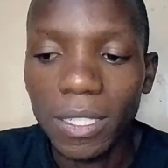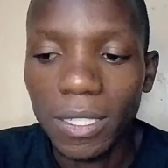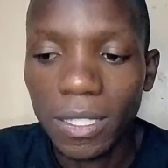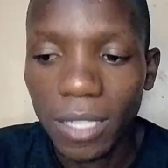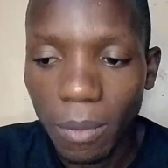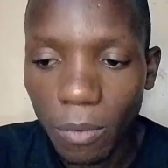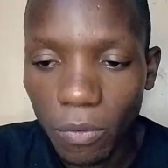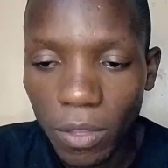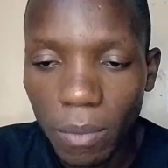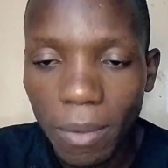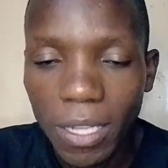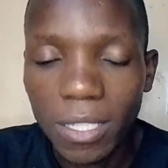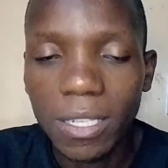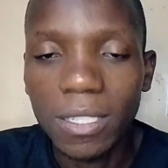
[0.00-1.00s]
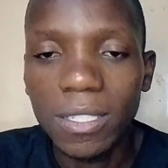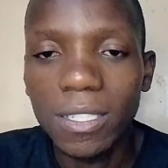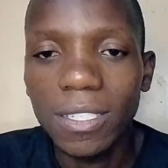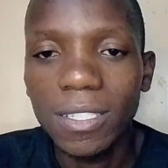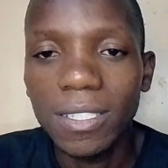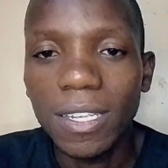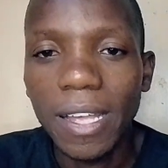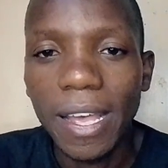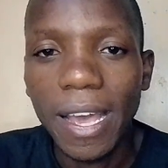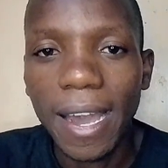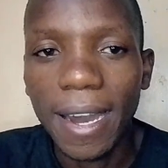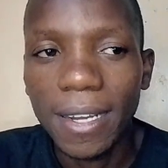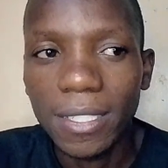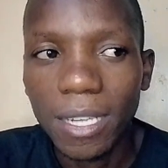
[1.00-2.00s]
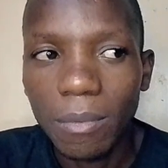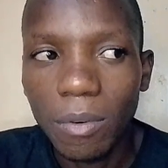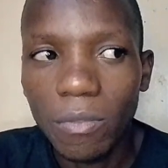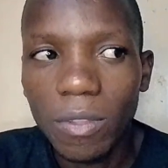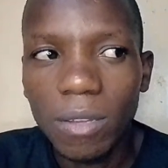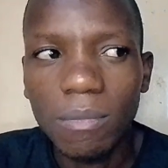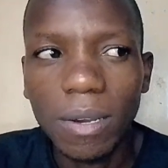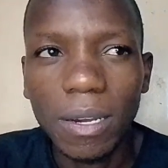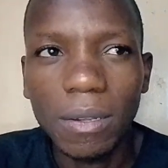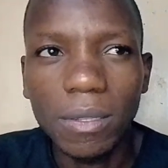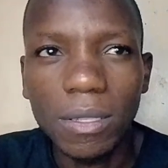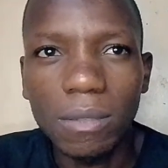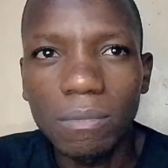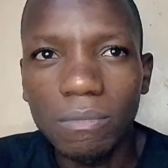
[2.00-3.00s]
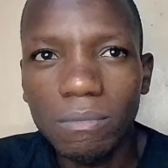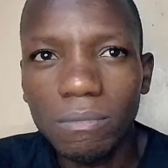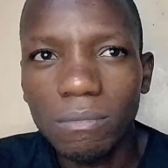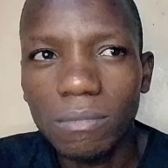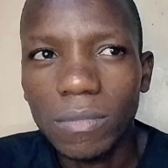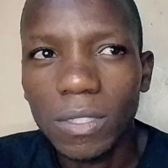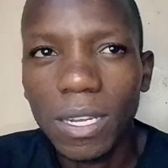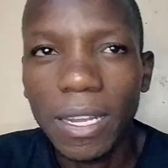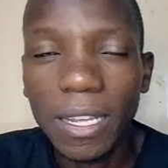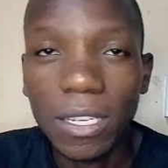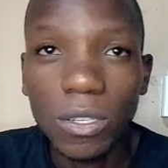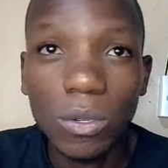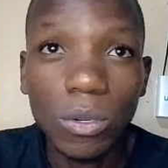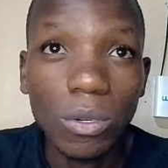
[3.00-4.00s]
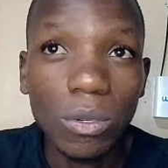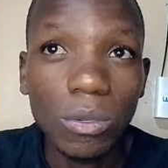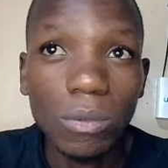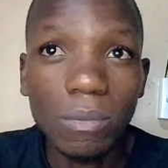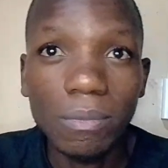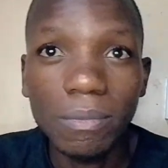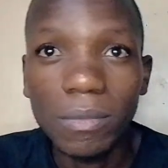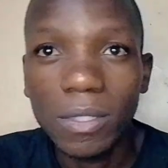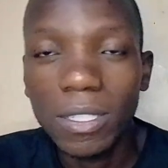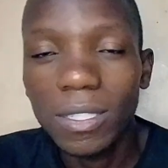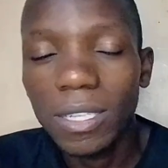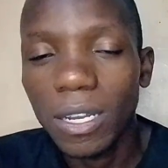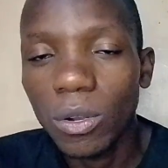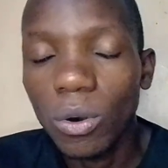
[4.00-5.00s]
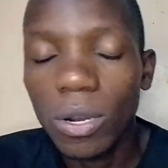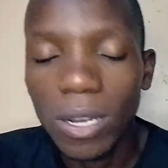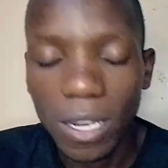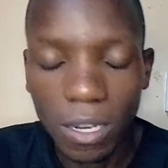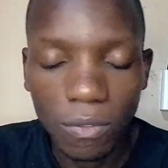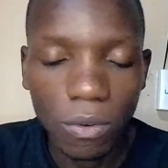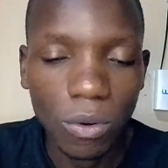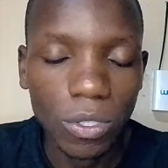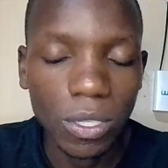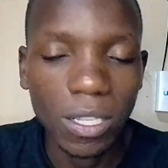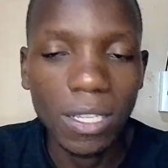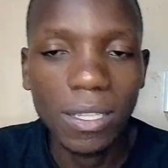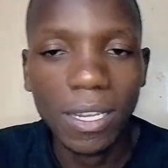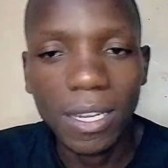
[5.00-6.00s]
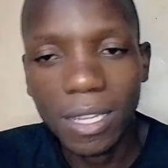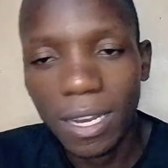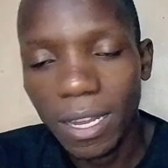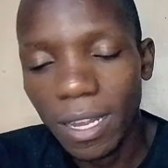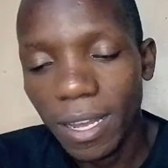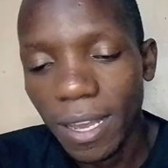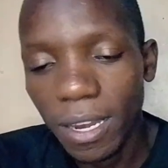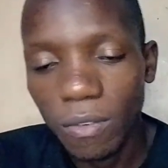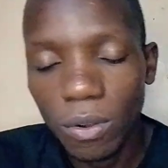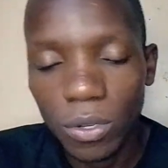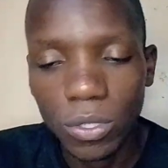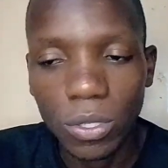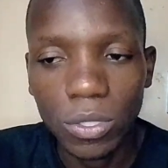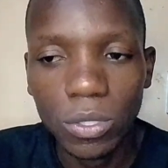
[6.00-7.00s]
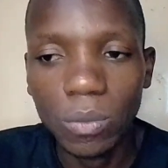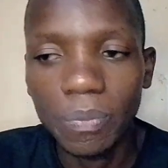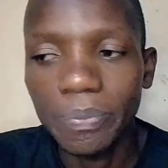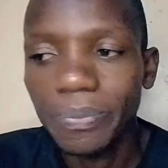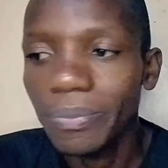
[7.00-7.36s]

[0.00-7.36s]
Some of them are Gen Zs, and some of them are like, this is an online revolution, internet and AI revolution. So